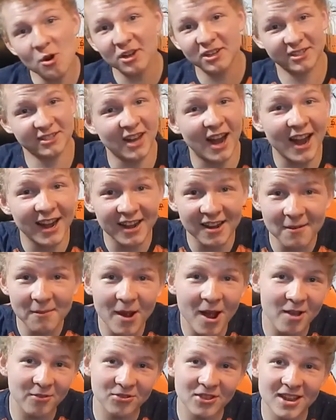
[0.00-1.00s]
excited
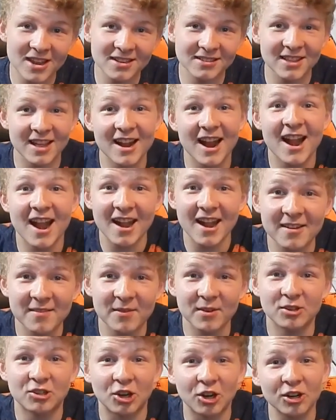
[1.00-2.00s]
about this that I
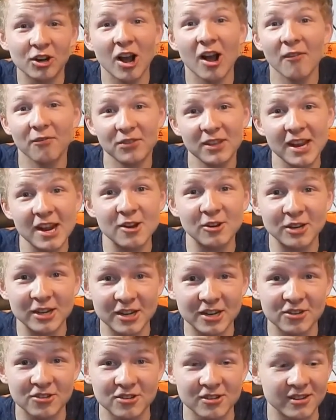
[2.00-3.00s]
even turn off the air
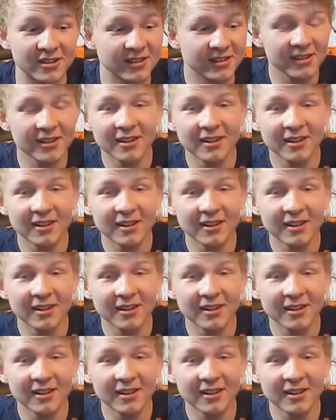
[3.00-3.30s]
conditioner.